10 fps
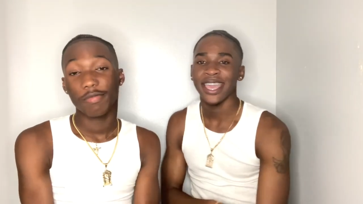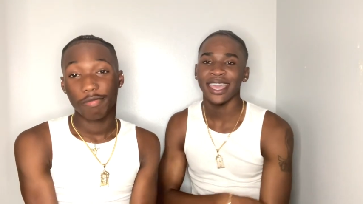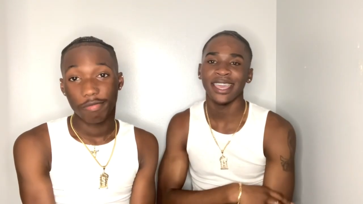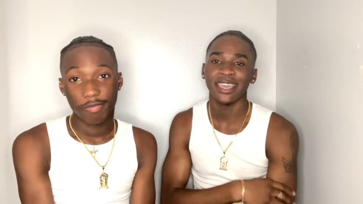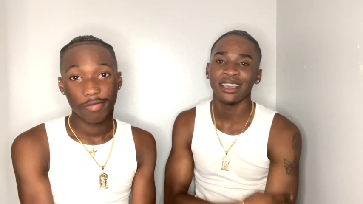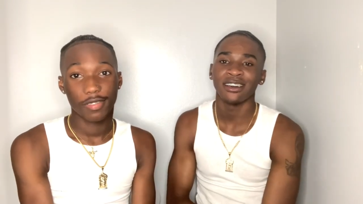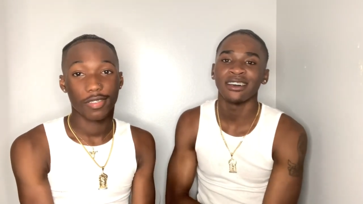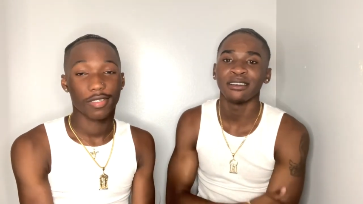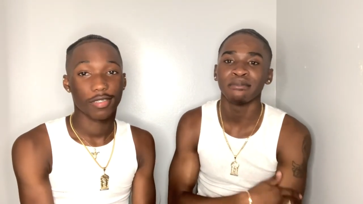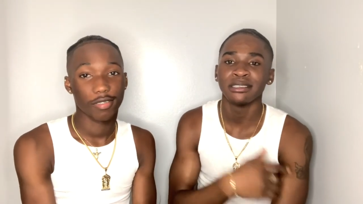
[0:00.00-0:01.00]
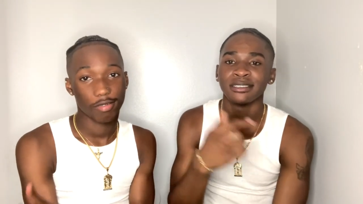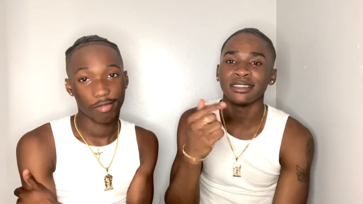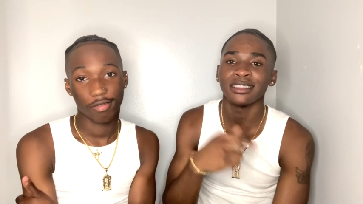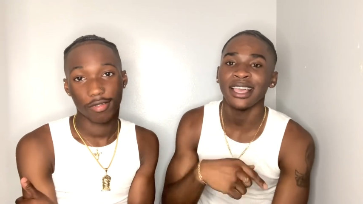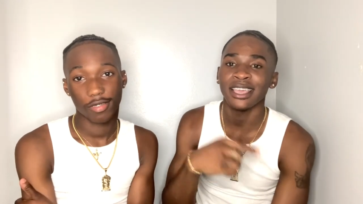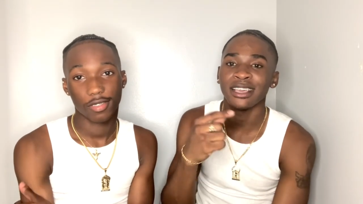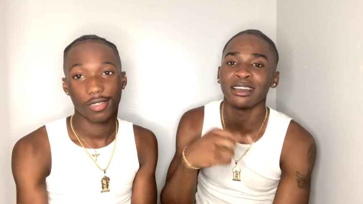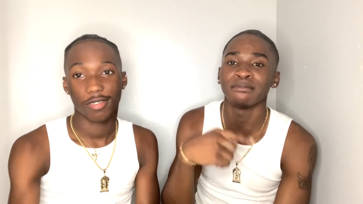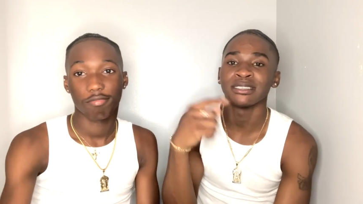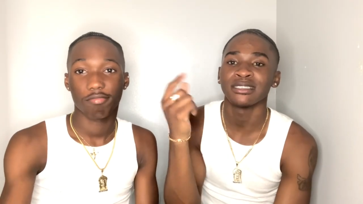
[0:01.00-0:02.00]
Speaker 1: and uh, be sure to like,
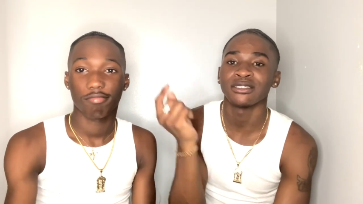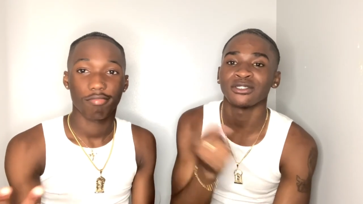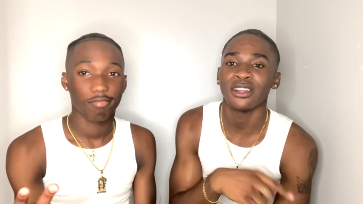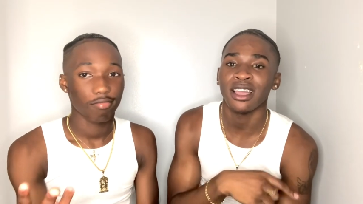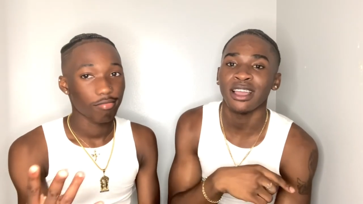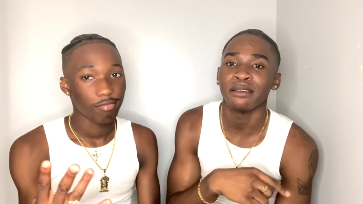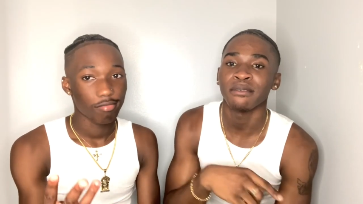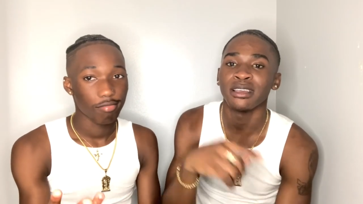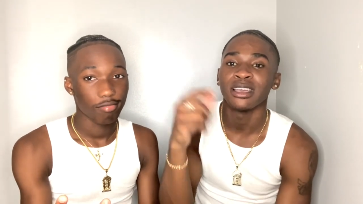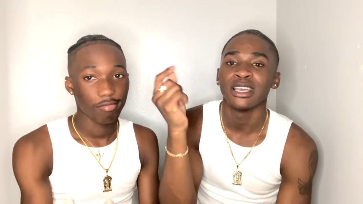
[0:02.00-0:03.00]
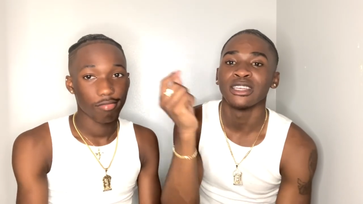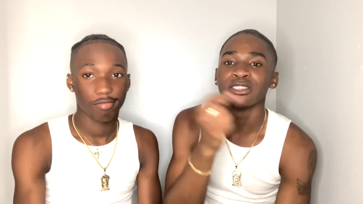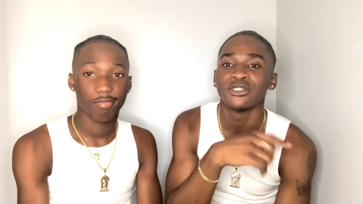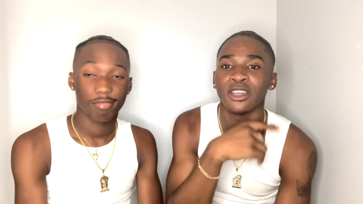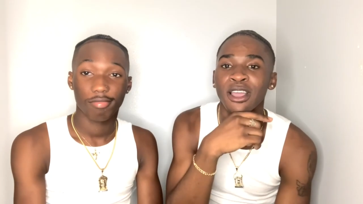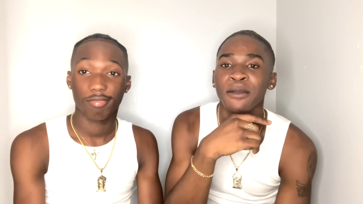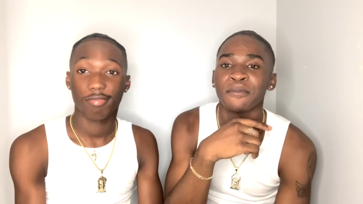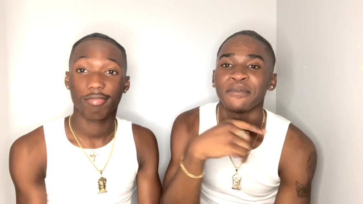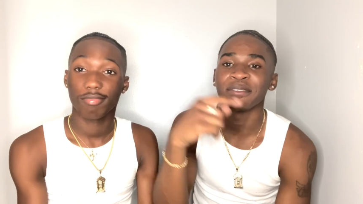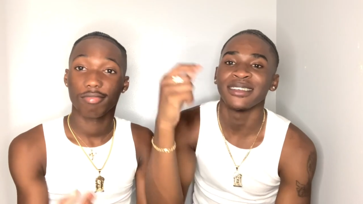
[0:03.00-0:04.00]
comment, subscribe, drop
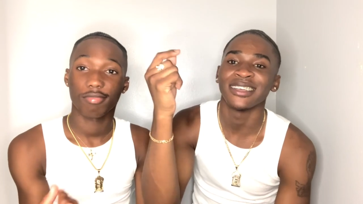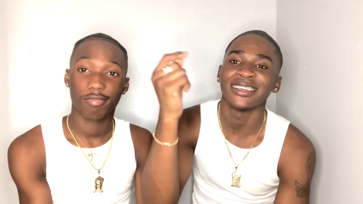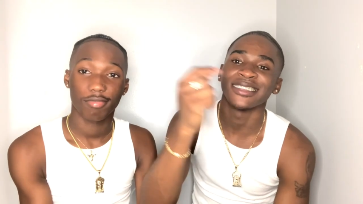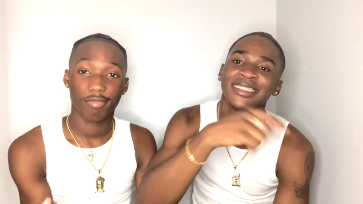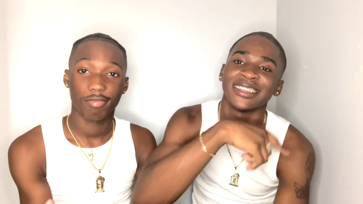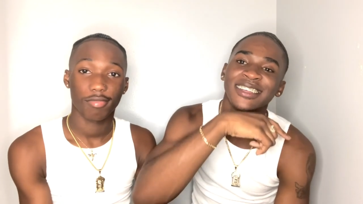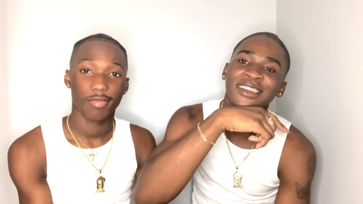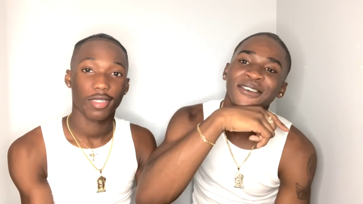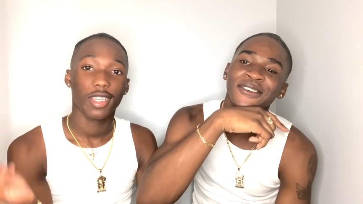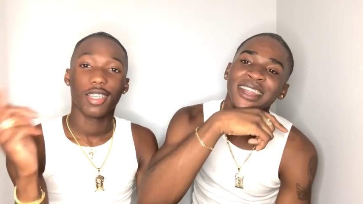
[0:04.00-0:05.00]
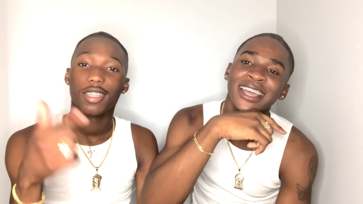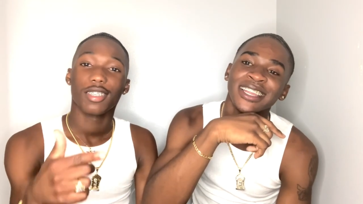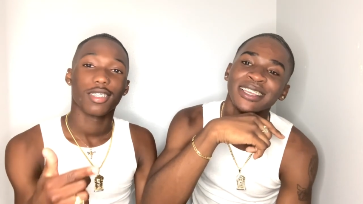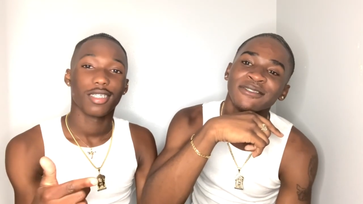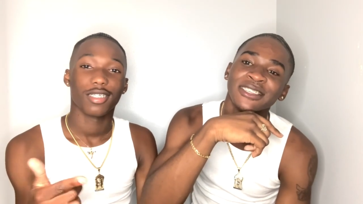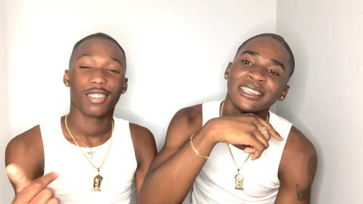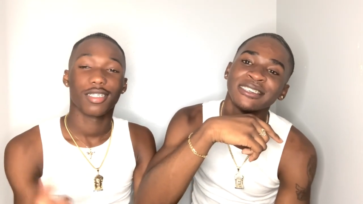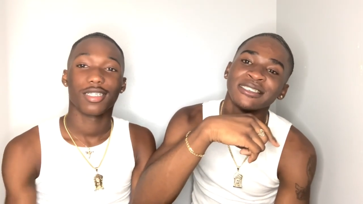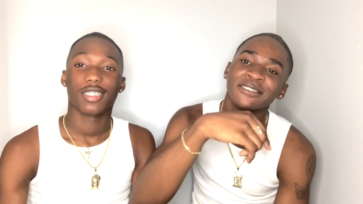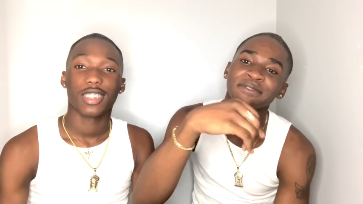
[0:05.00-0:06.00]
what our next
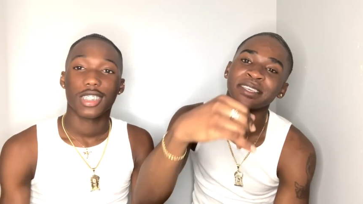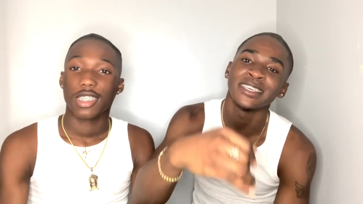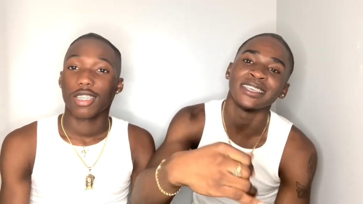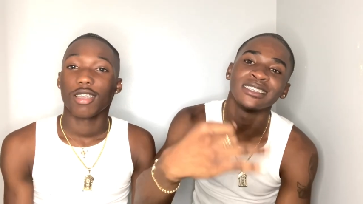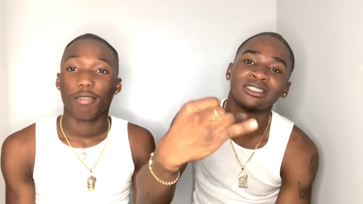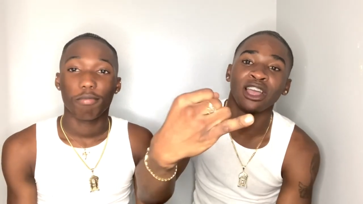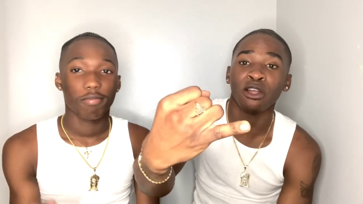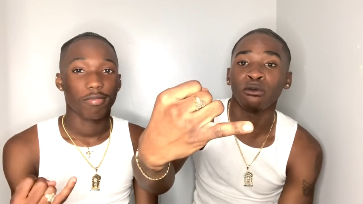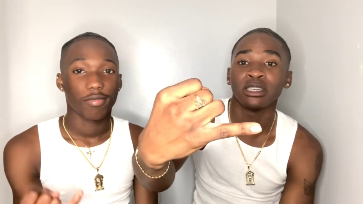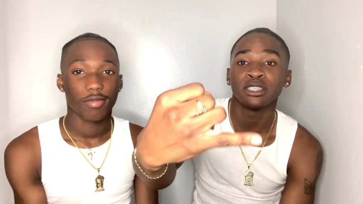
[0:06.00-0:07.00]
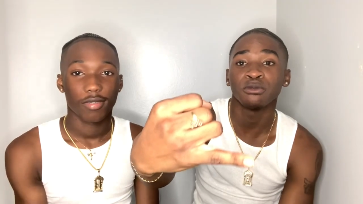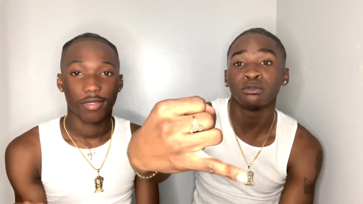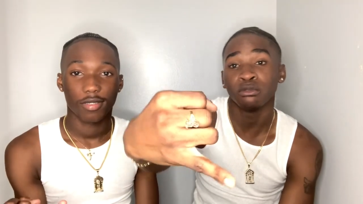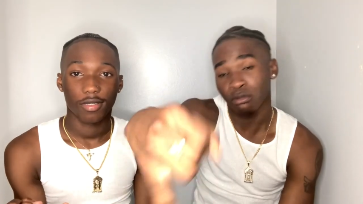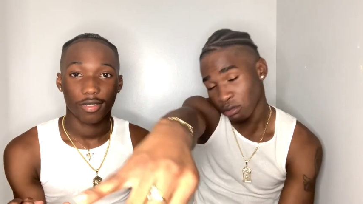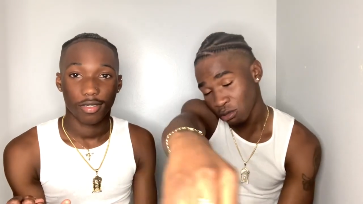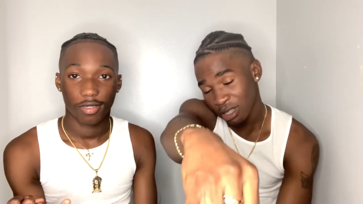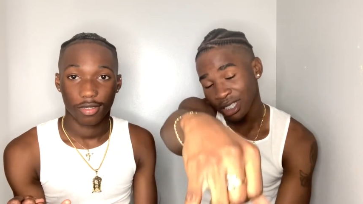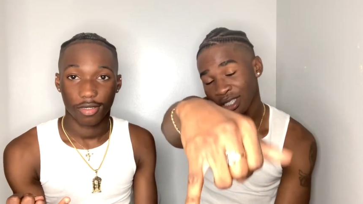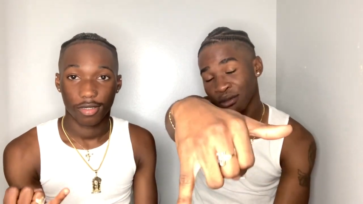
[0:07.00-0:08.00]
video should be. Drop what should we,
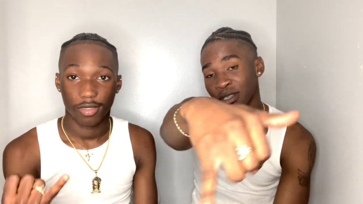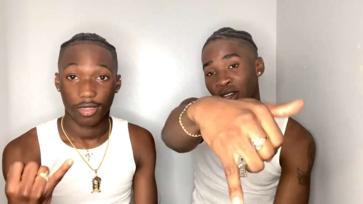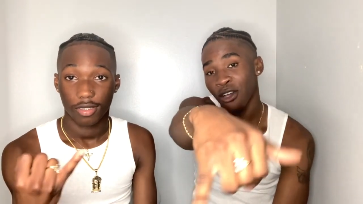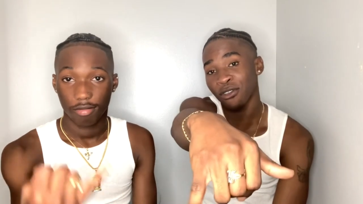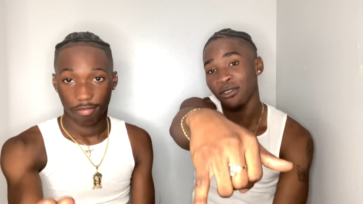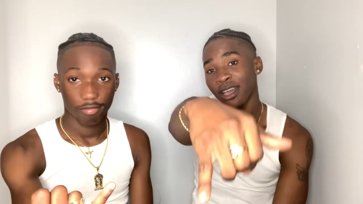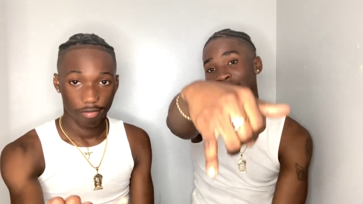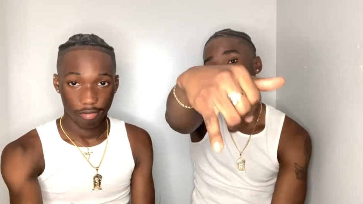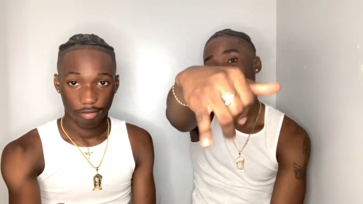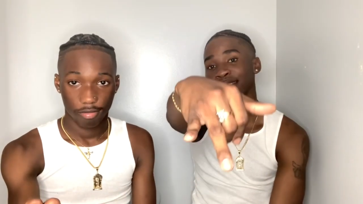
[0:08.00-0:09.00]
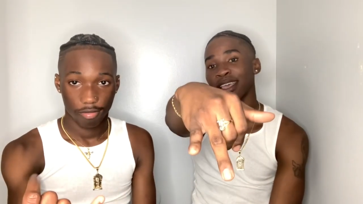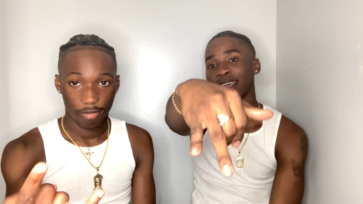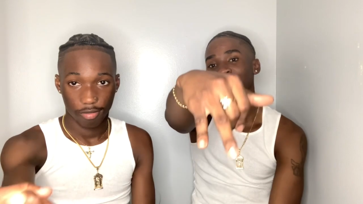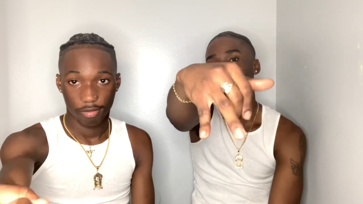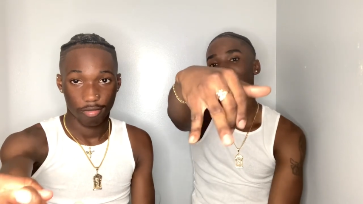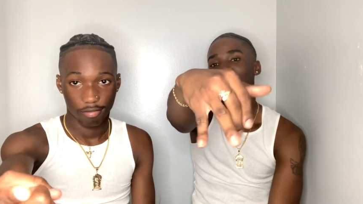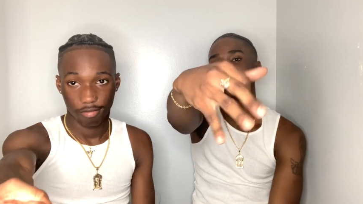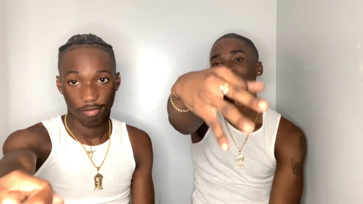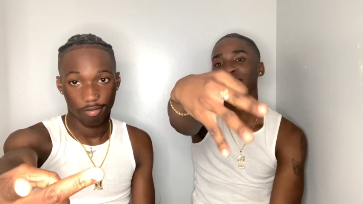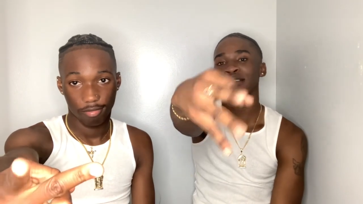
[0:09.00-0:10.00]
what should we call you guys? Gang,
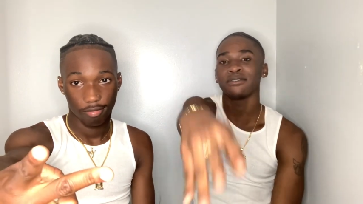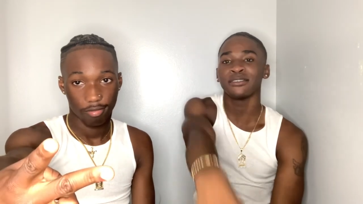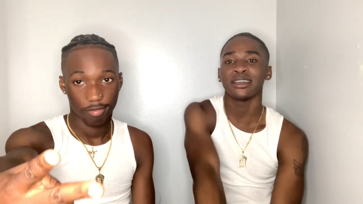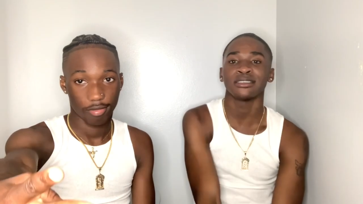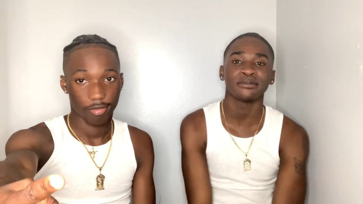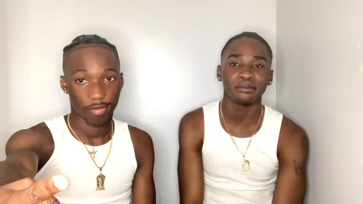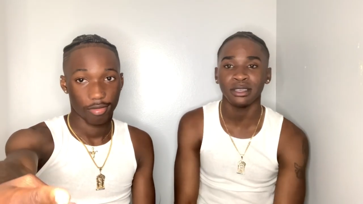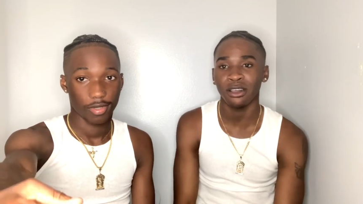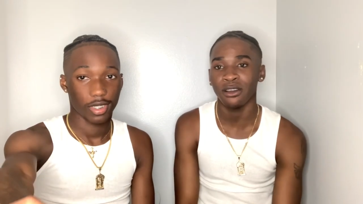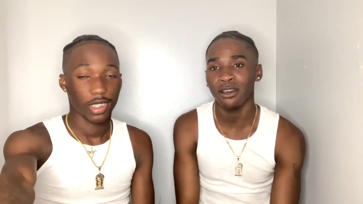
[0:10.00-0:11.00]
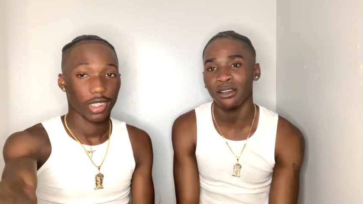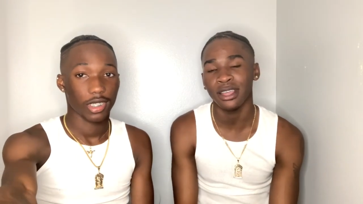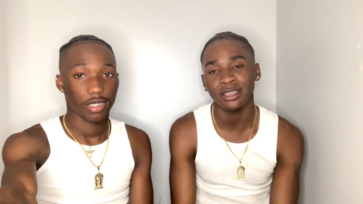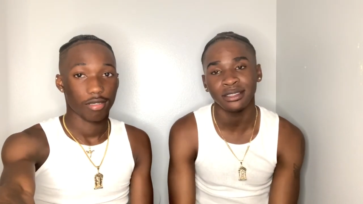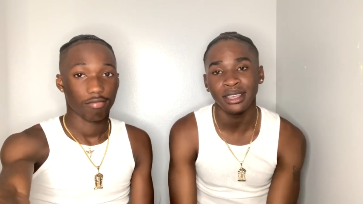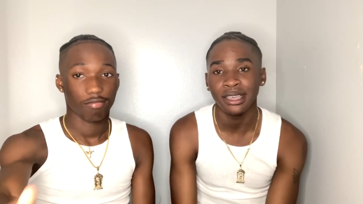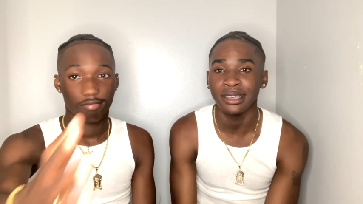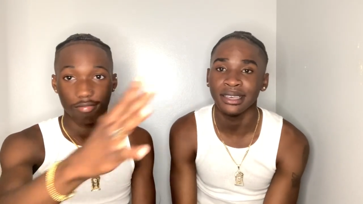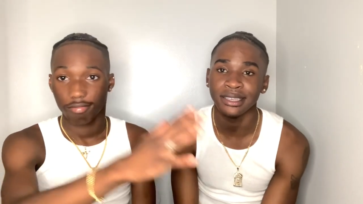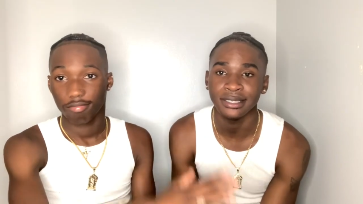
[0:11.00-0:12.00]
mafia, whatever you guys want to be called, all that
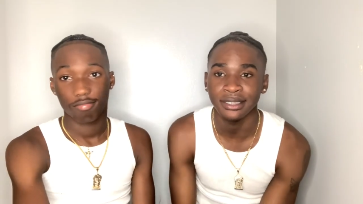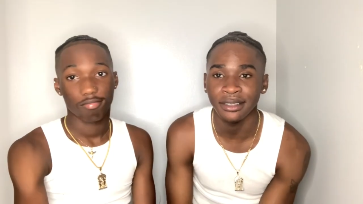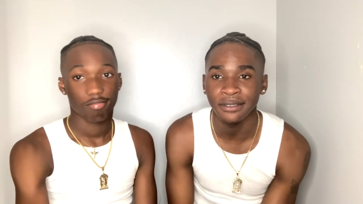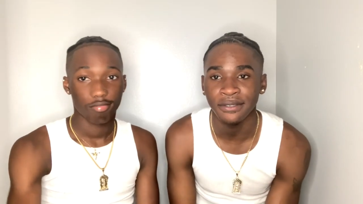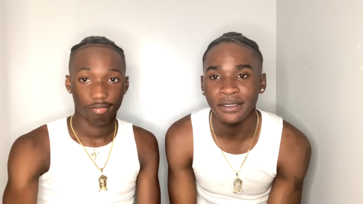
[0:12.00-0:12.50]
good stuff.